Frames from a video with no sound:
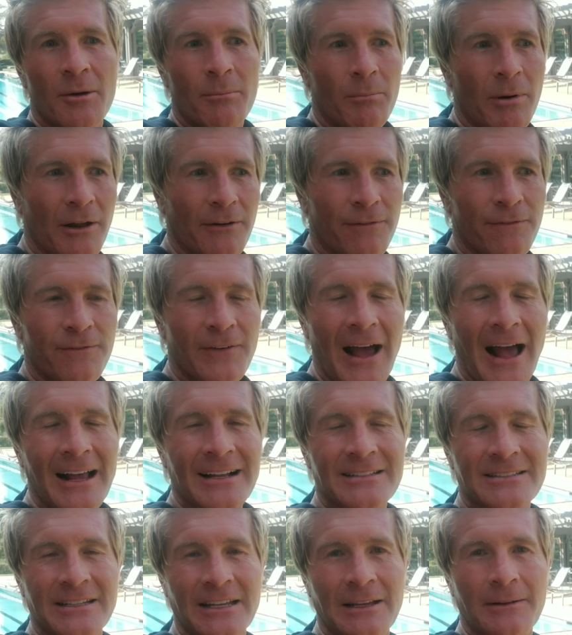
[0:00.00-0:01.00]
but
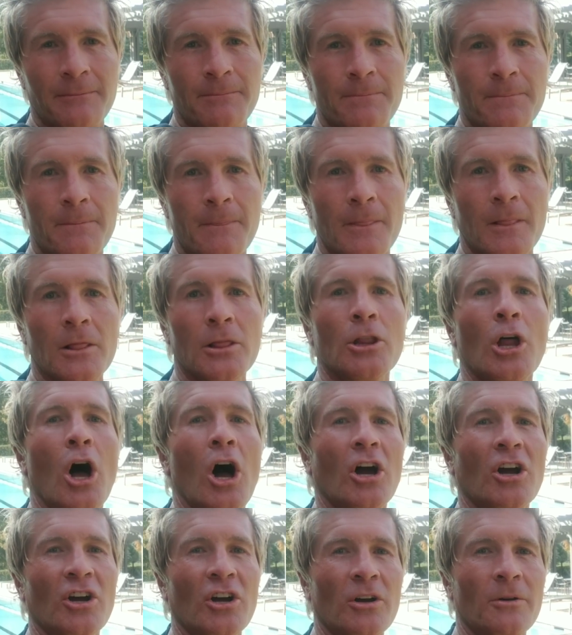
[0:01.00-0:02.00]
fasting
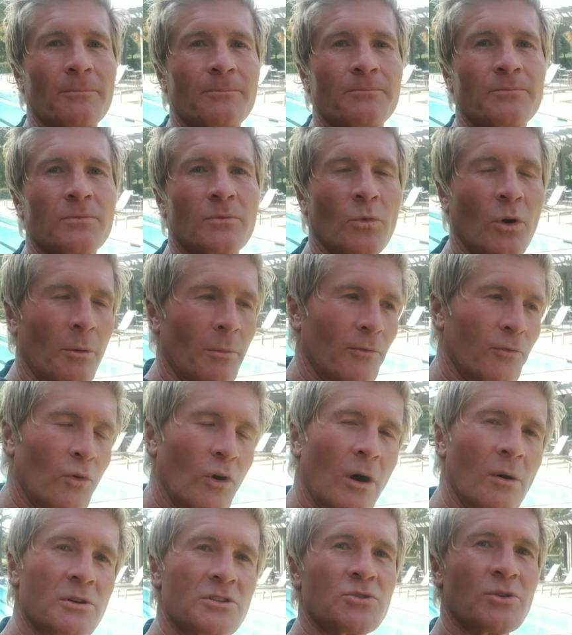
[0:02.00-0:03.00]
longer. Where
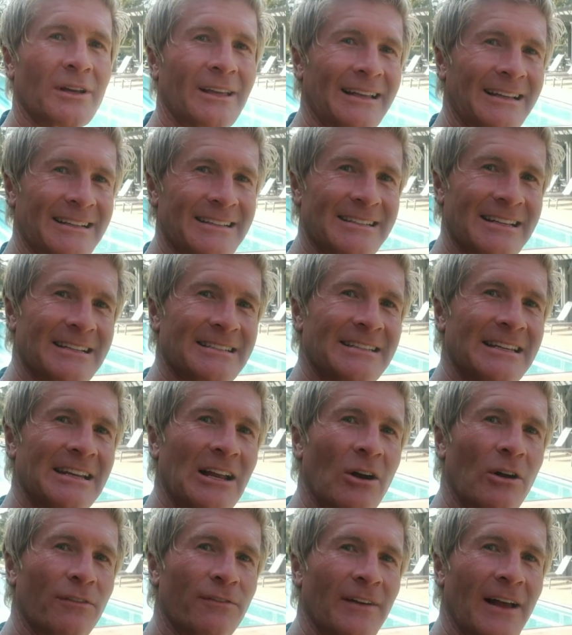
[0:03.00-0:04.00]
before I was doing like a
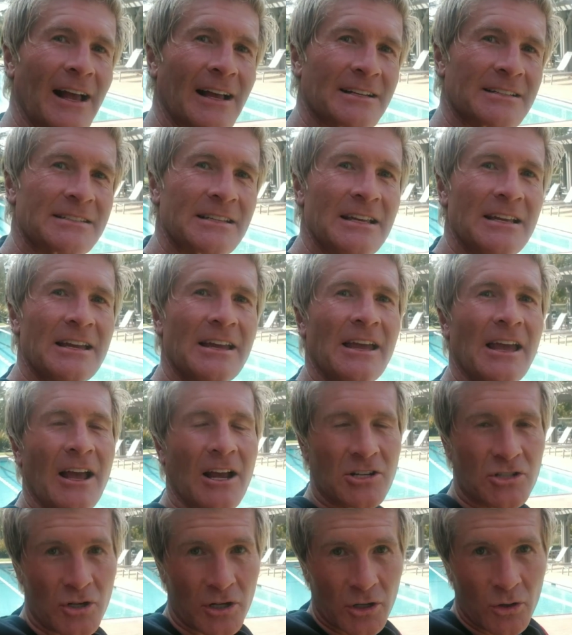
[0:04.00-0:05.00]
16-hour fast,
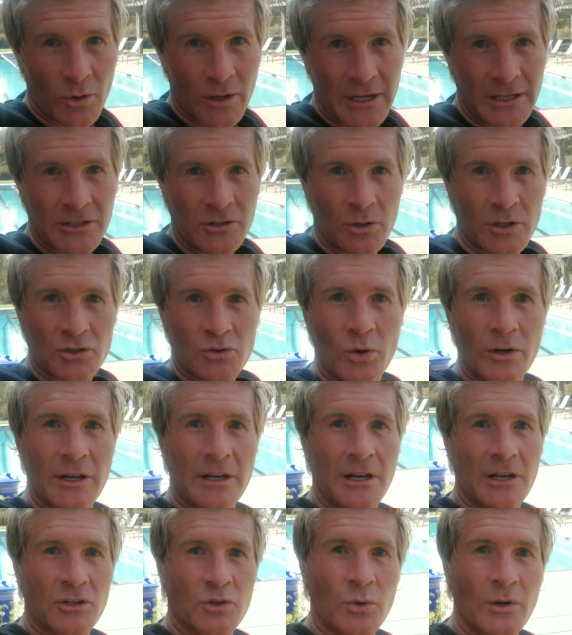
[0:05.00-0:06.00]
I started going into a 20
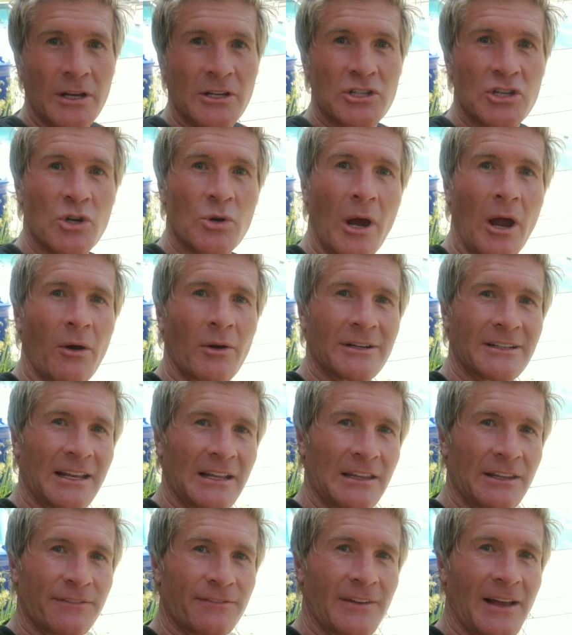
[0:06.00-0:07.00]
to 22-hour
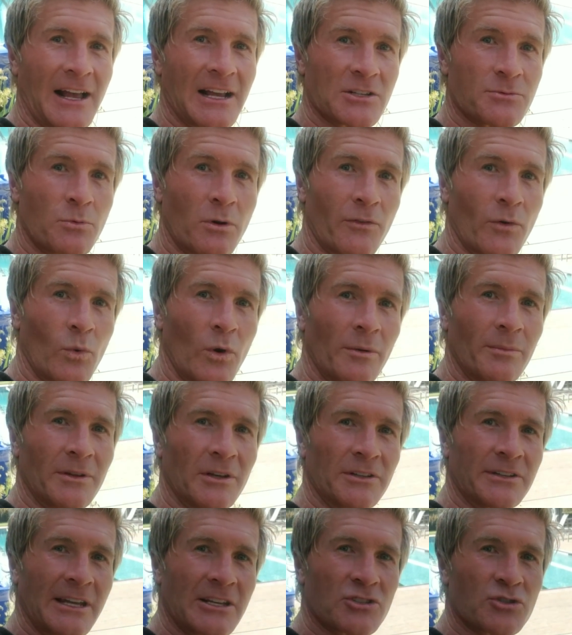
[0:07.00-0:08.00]
daily fast, more of a one
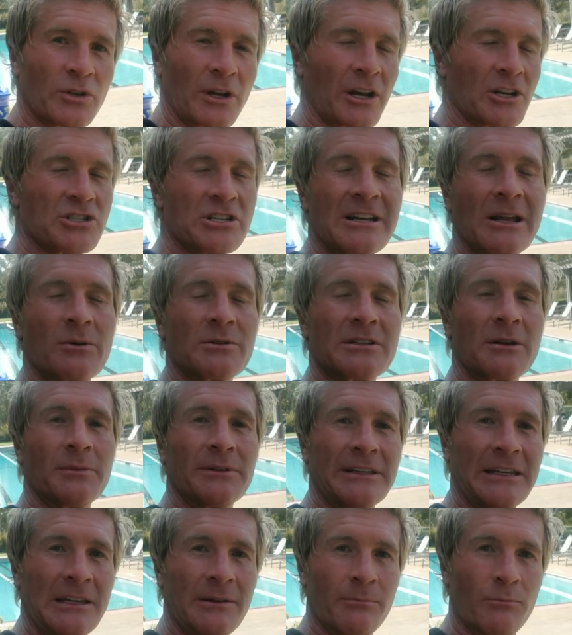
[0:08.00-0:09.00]
meal a day strategy, and I was
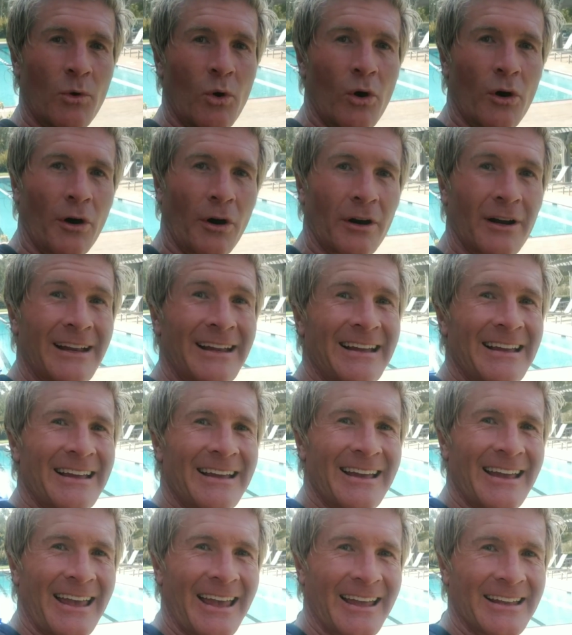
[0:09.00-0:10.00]
able to eat more
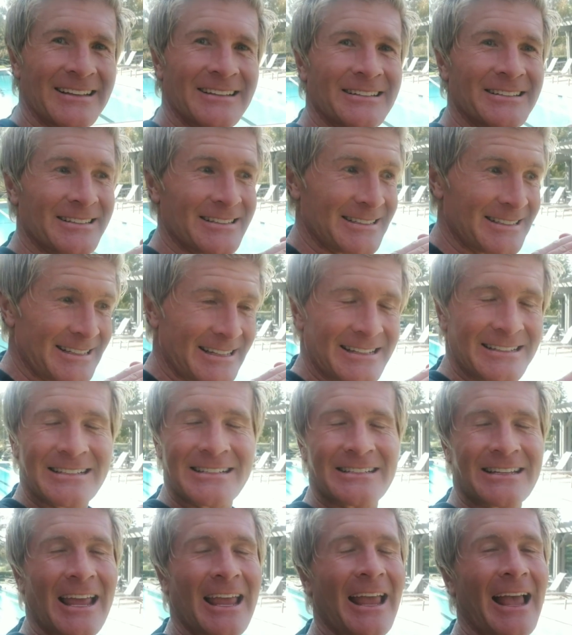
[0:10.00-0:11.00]
and
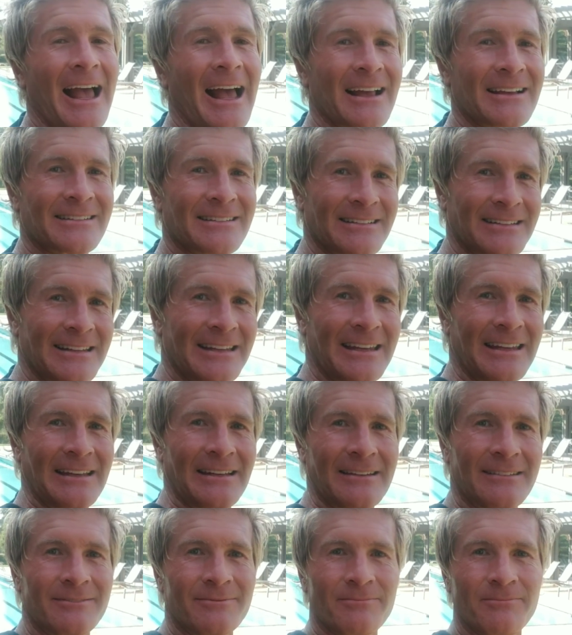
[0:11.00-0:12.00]
stay as
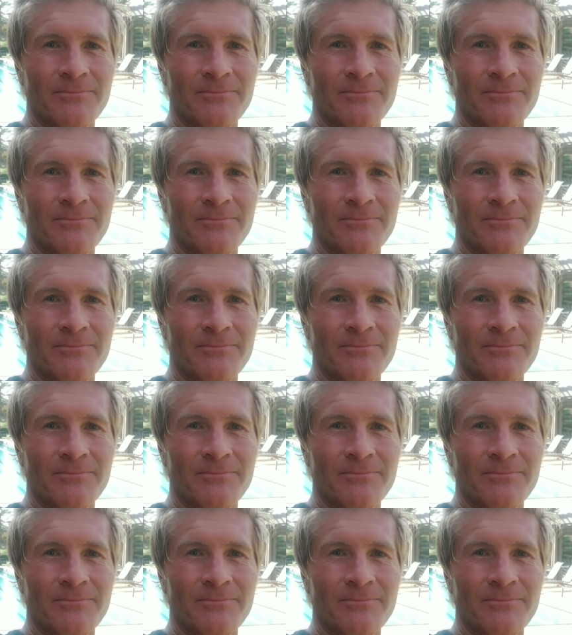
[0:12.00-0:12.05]
lean.